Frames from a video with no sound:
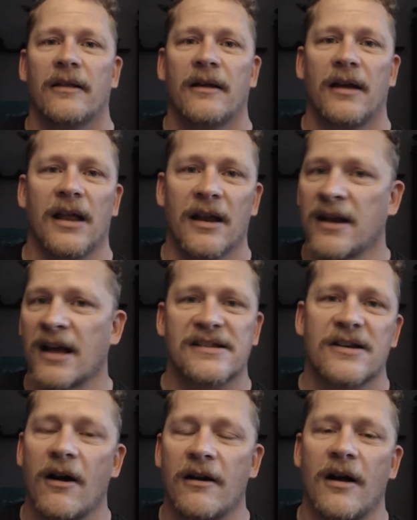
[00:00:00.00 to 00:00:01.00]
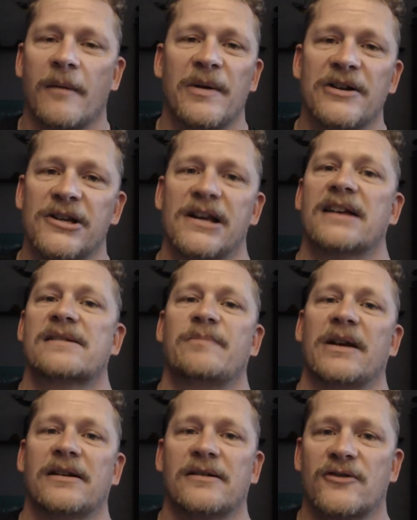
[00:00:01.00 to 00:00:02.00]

Index Card RPG has been